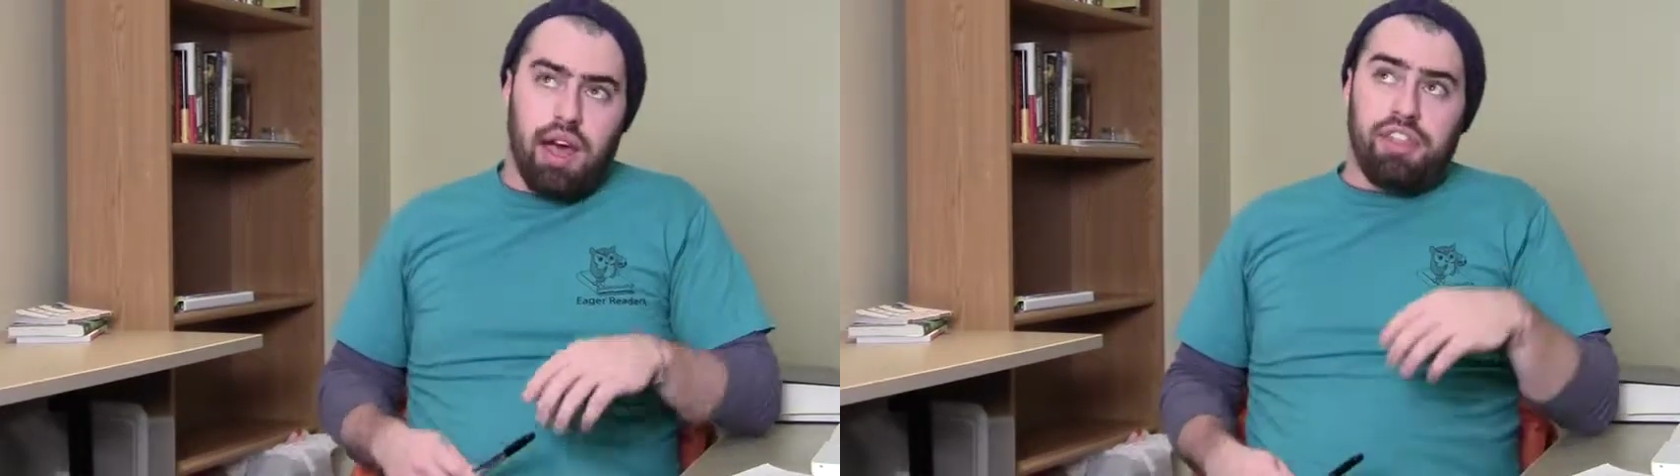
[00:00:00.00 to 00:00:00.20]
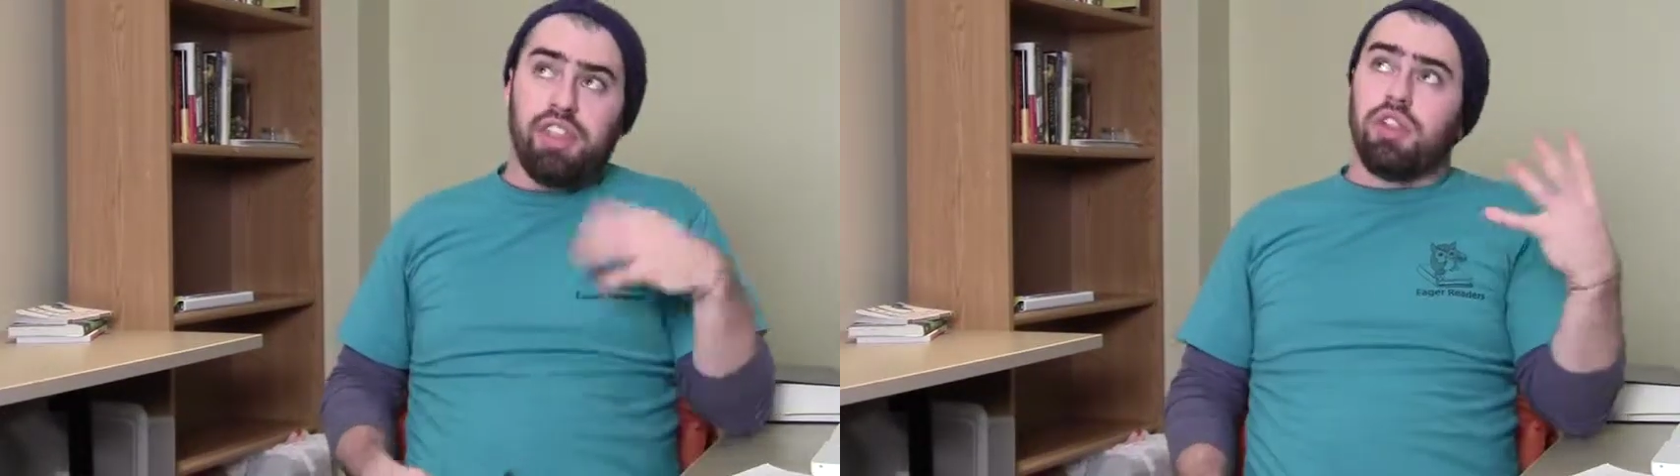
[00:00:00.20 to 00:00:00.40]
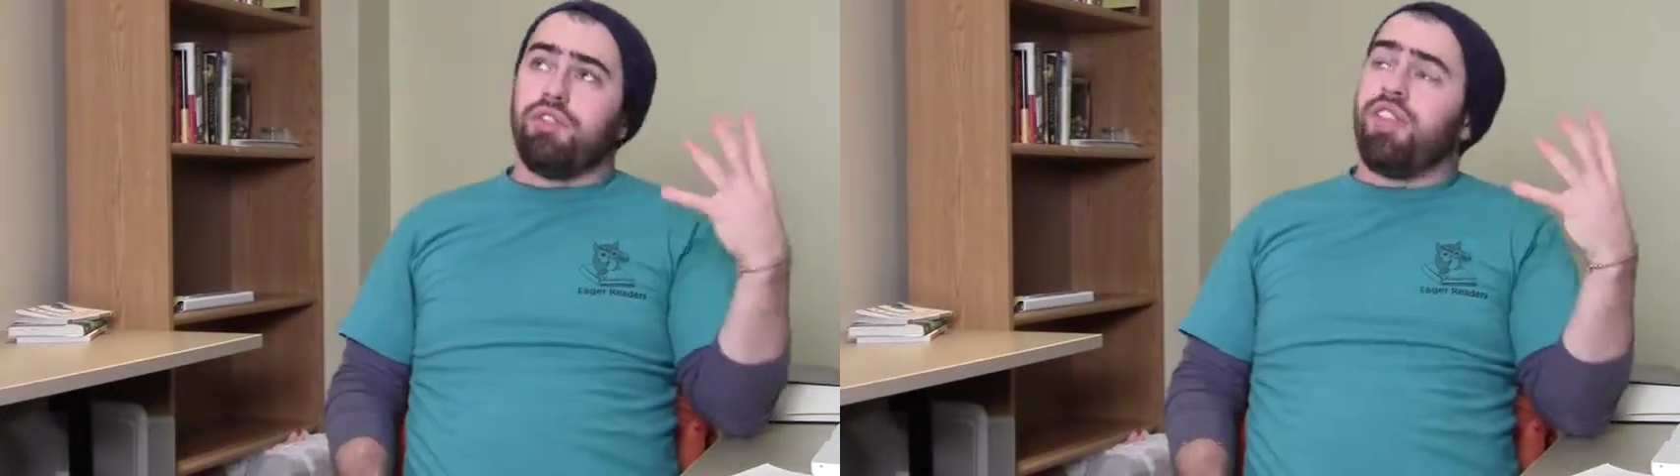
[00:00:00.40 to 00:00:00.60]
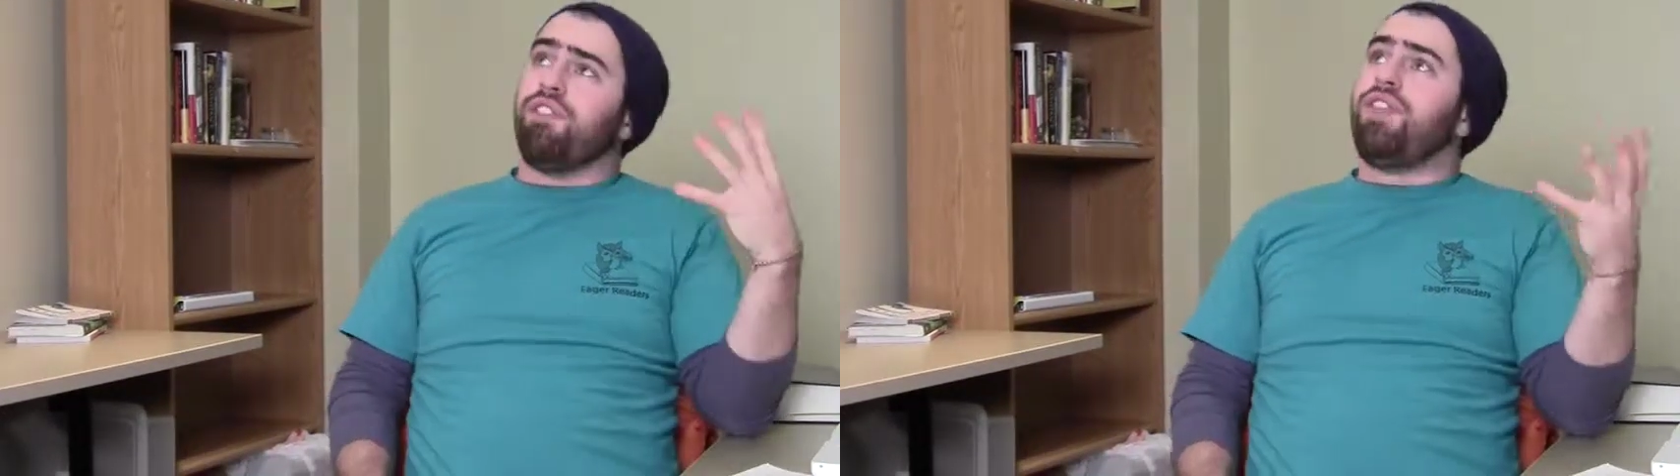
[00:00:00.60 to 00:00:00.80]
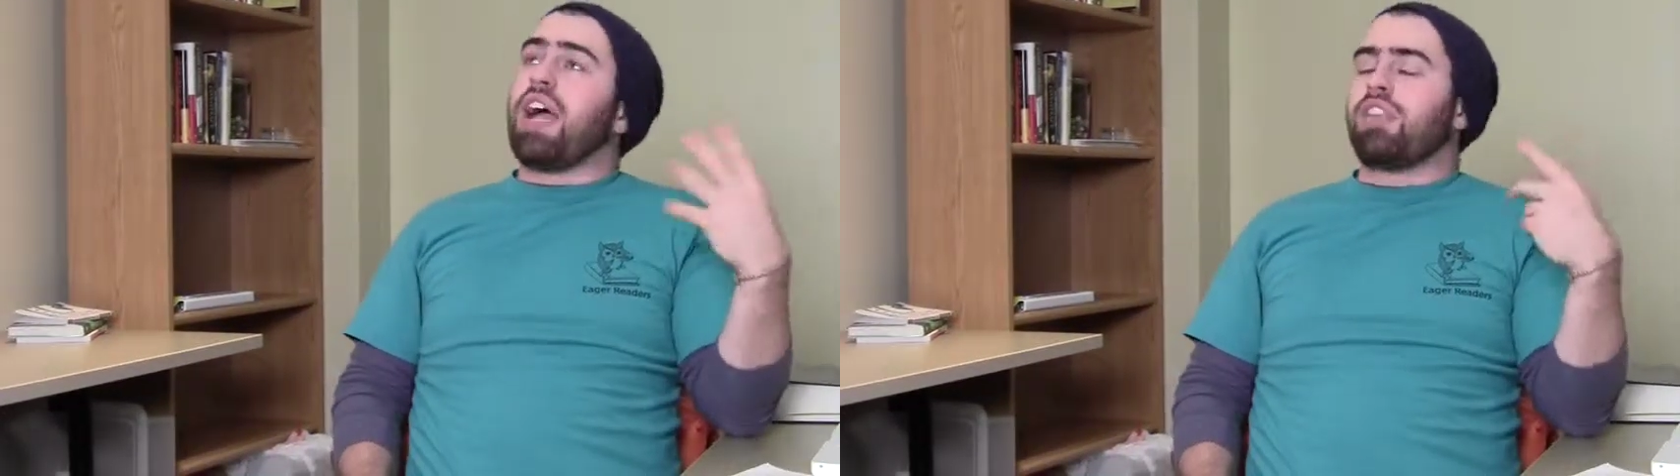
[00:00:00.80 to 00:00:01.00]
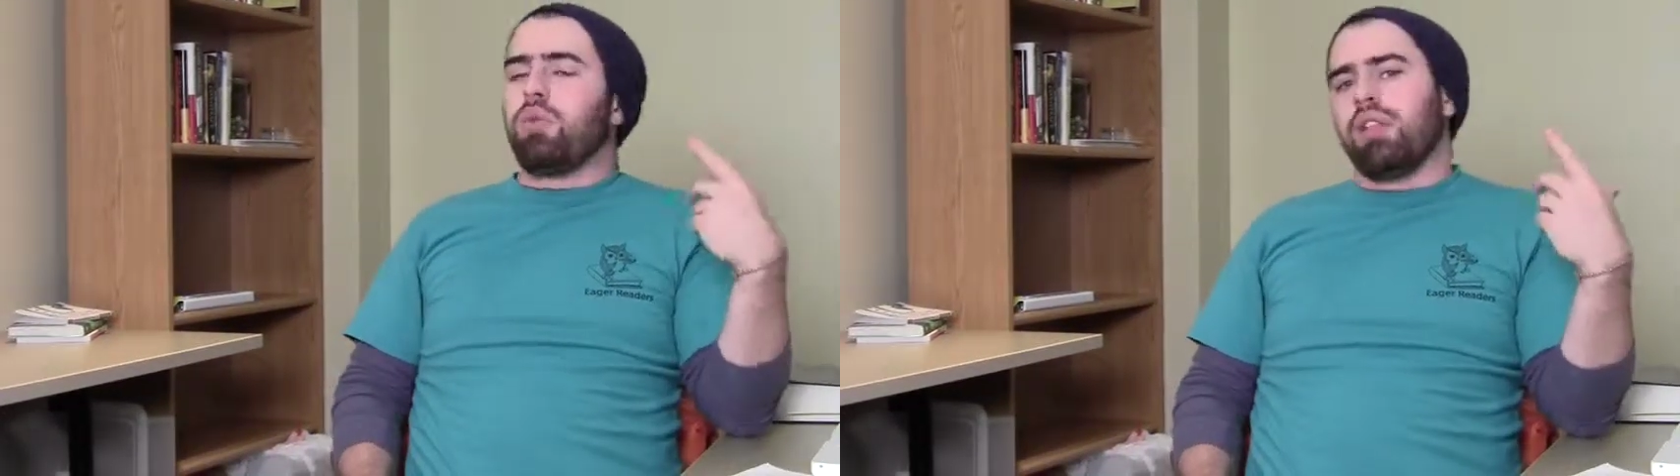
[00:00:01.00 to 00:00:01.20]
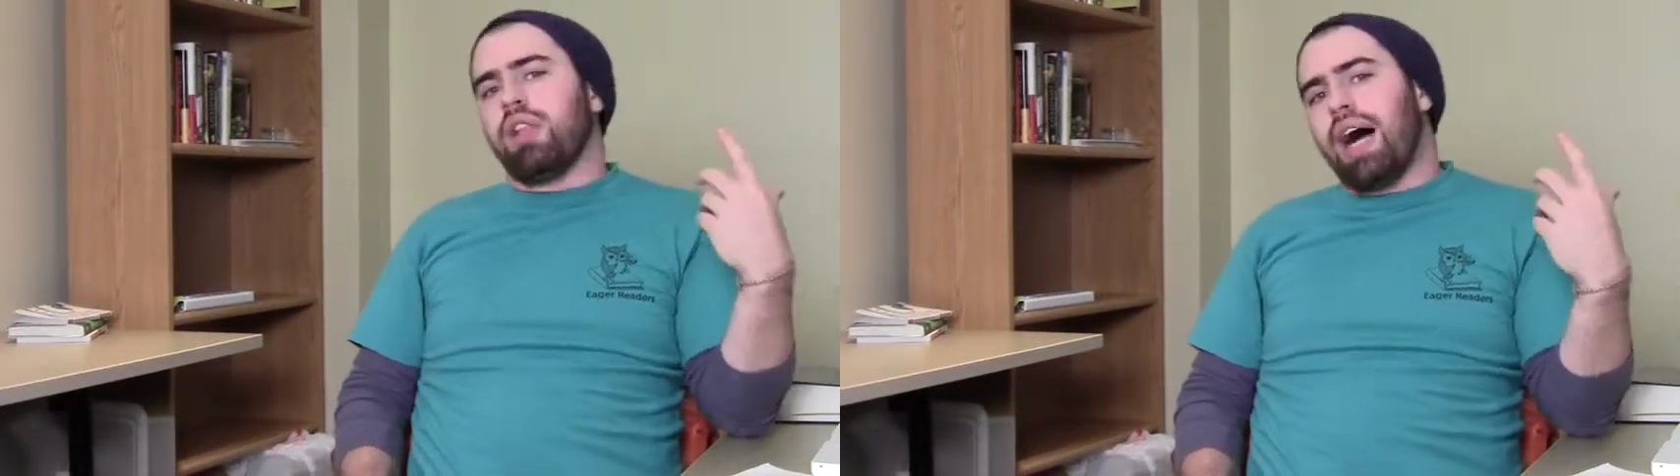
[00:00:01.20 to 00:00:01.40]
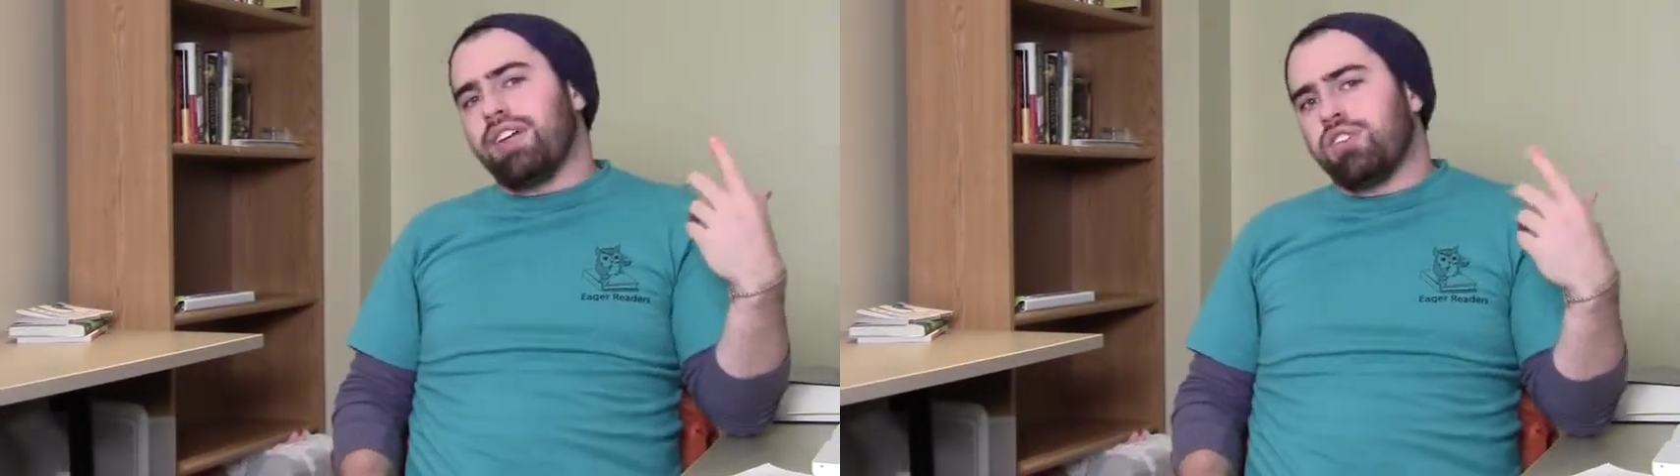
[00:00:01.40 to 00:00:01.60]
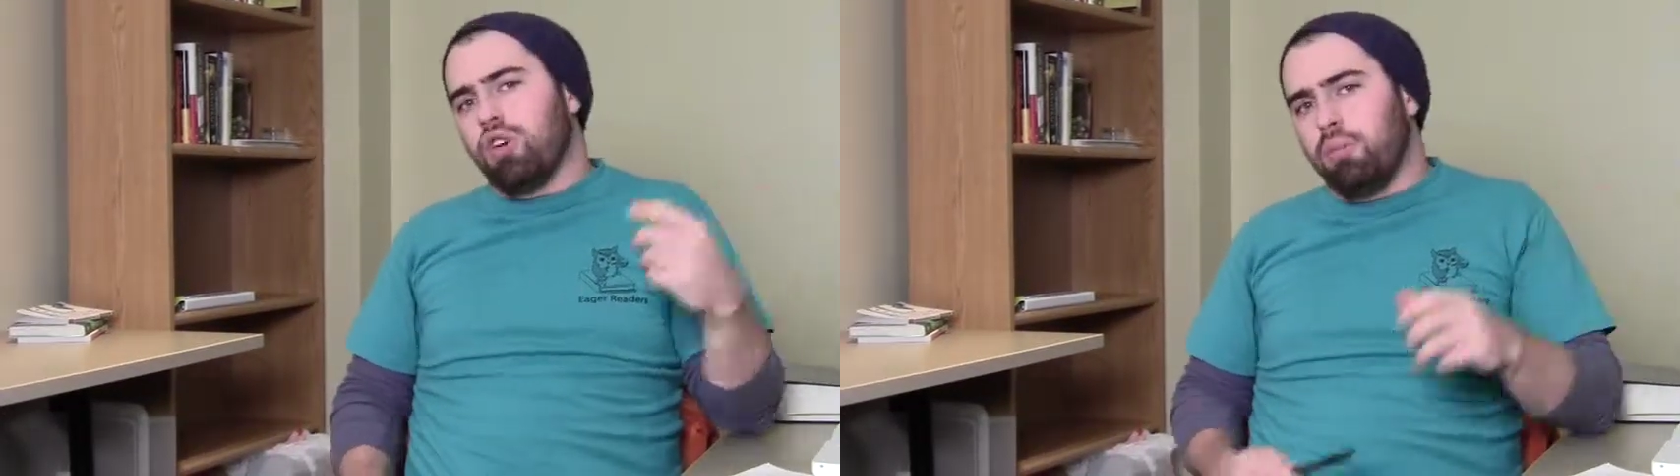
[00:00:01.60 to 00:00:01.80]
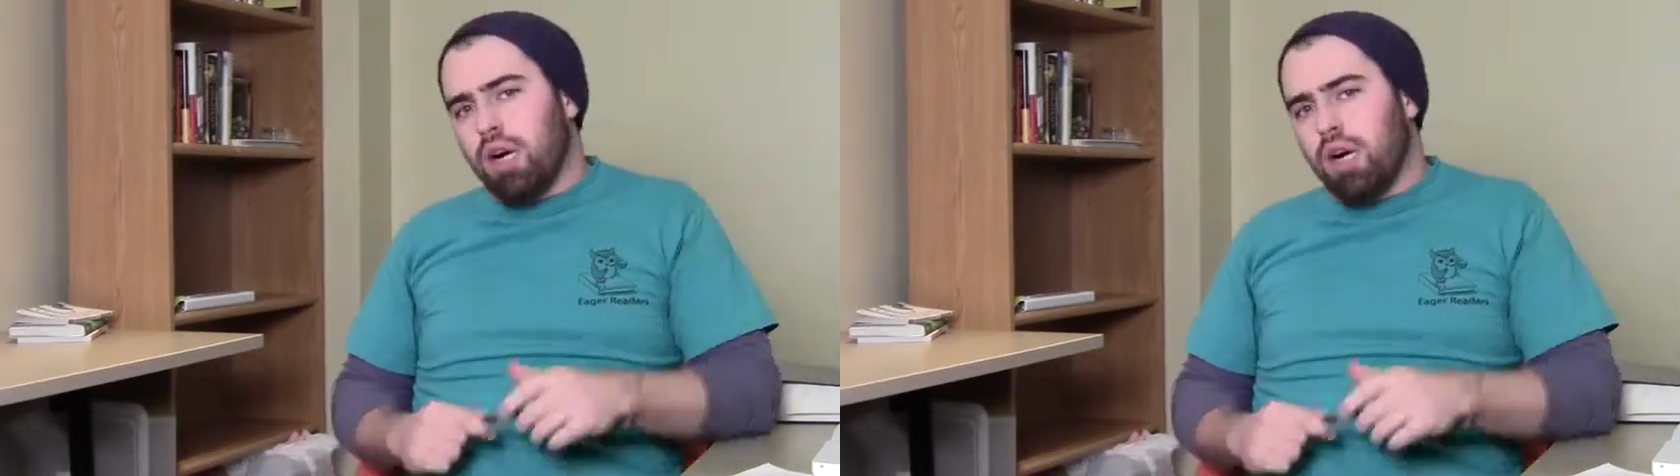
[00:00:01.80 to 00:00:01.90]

I think the, the fact that we lie so